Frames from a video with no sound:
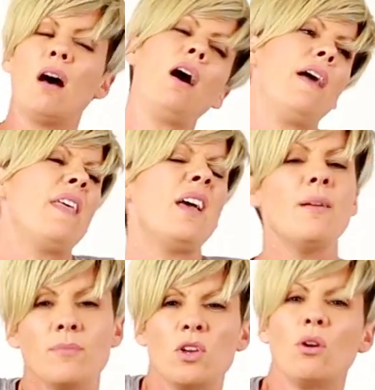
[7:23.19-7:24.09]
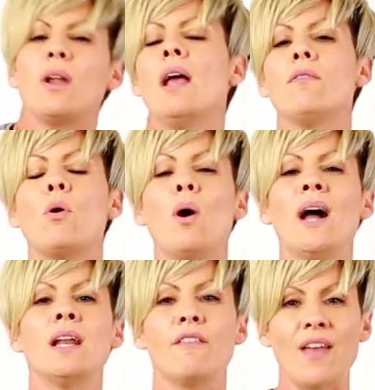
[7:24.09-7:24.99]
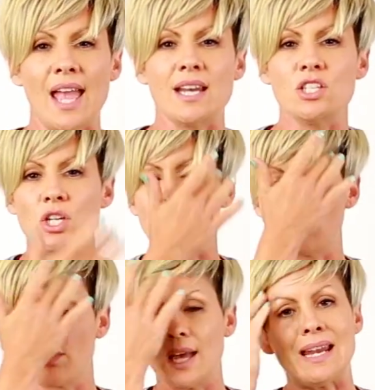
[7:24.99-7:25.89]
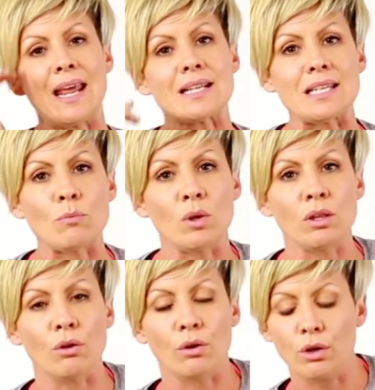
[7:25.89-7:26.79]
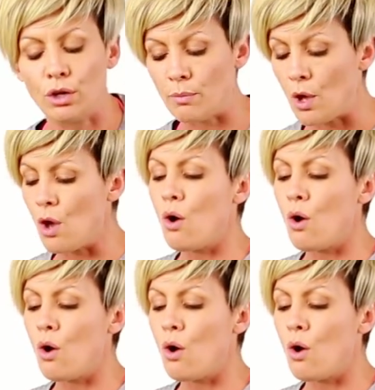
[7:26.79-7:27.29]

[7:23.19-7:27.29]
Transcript: either you don't have quite enough energy, you're not connecting with your hoop,